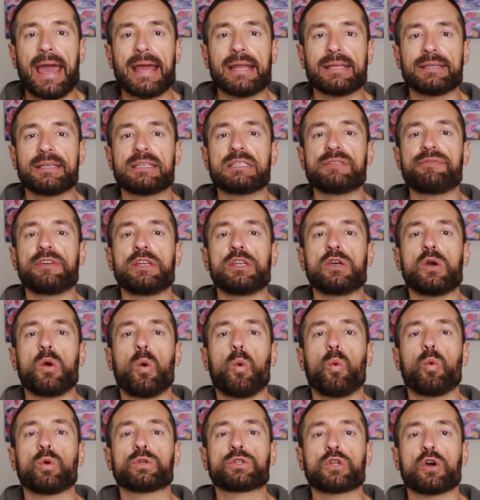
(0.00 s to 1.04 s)
And in this video,
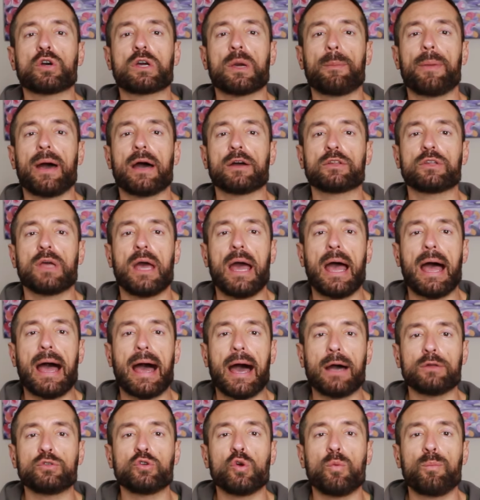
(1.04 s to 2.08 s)
we'll talk about
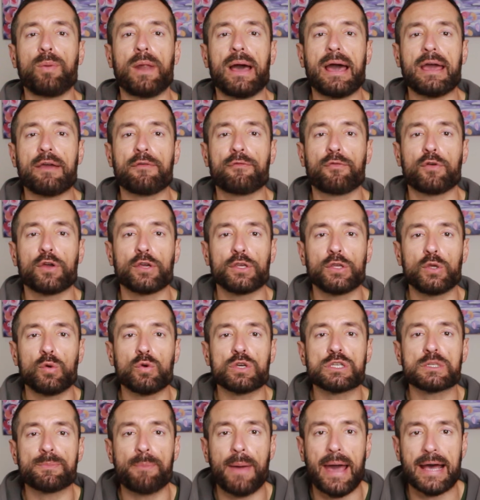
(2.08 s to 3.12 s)
how to apply for a
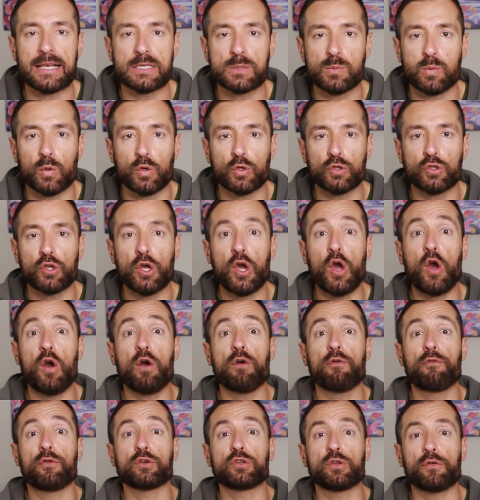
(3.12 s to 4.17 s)
US passport
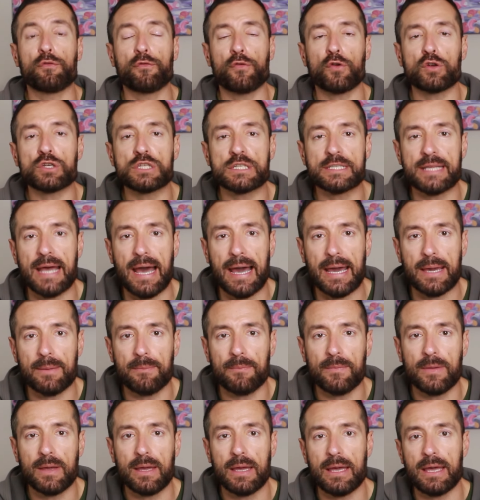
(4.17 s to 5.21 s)
for the first
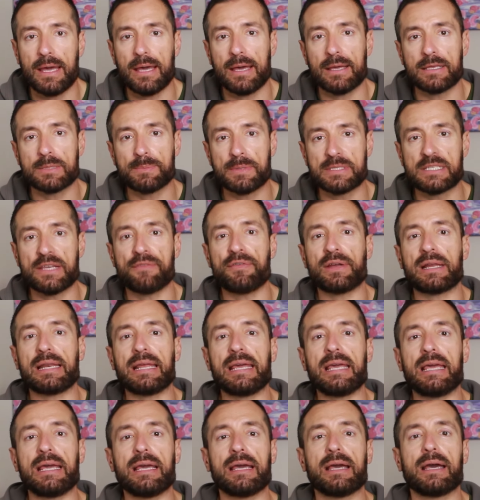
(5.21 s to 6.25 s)
time,
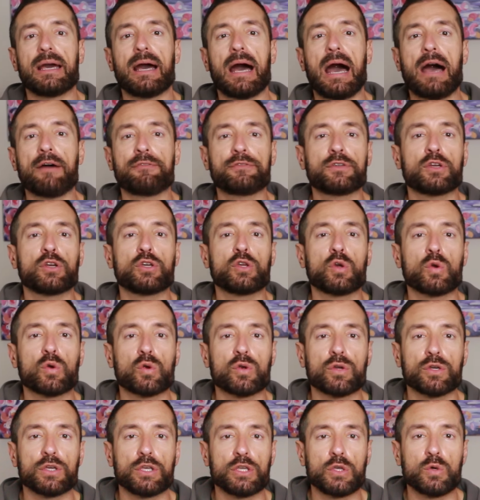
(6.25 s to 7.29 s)
specifically after
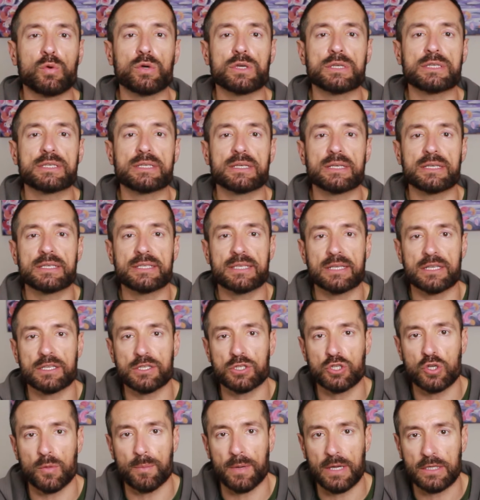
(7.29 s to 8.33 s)
your US
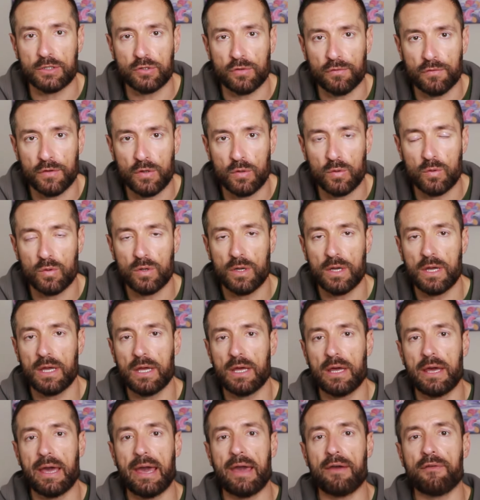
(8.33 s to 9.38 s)
citizenship interview,
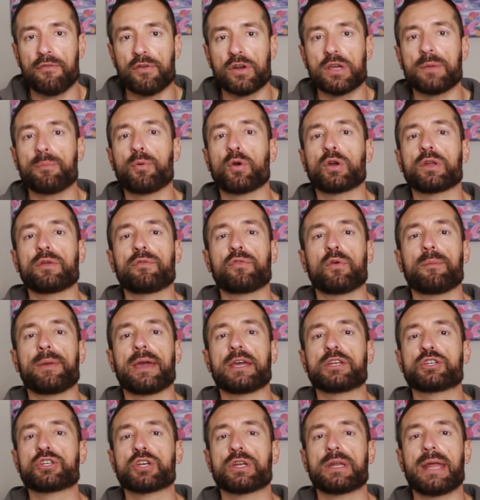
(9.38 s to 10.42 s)
and very important
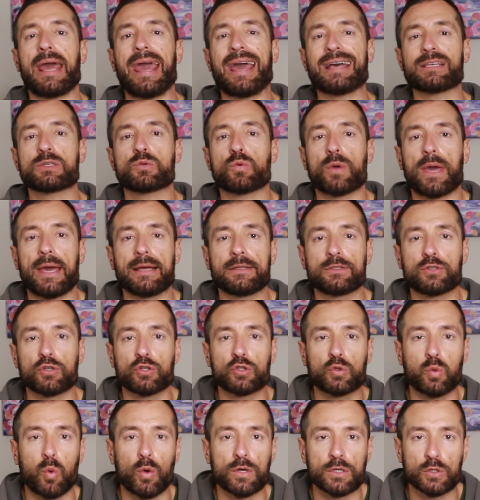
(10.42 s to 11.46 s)
information as we enter
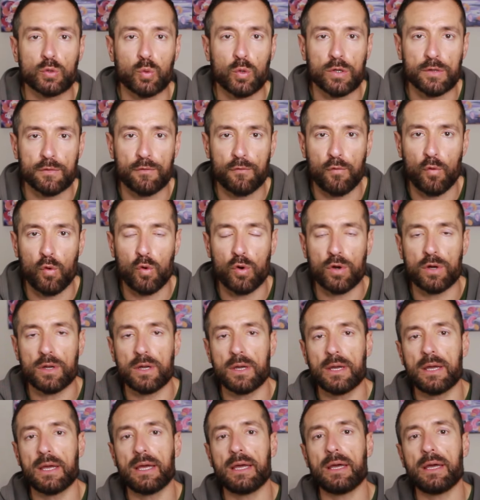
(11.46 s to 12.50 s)
2024.